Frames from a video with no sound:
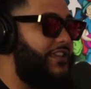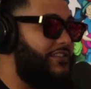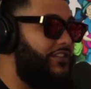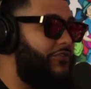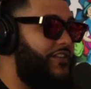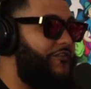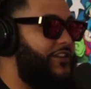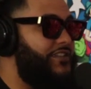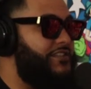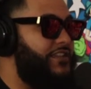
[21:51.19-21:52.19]
That's a great
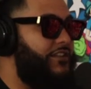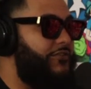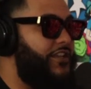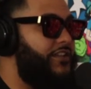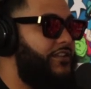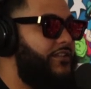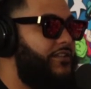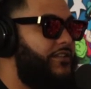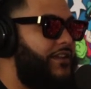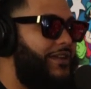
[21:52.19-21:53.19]
fucking segue.
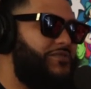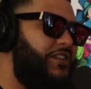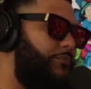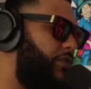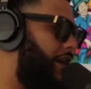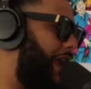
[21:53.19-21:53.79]
I'm sorry, bro.